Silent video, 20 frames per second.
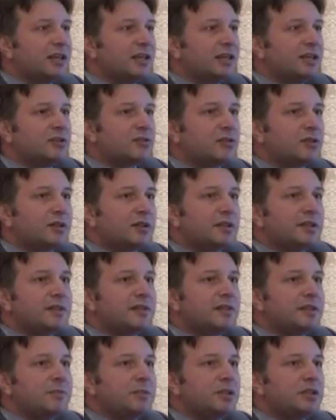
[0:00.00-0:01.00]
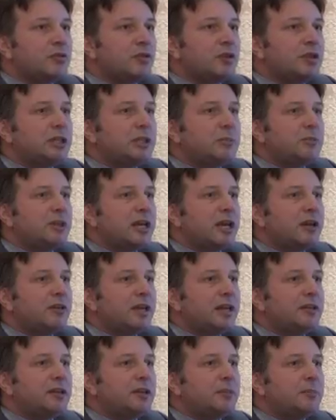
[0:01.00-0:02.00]
This system is going to be
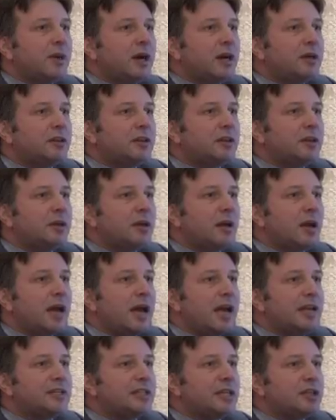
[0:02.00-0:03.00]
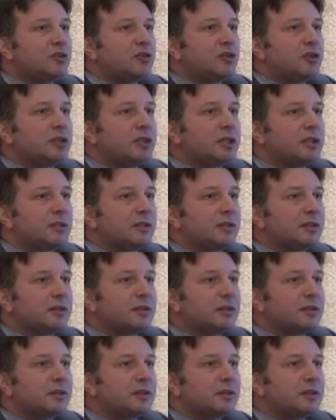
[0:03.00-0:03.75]
regulated by the association.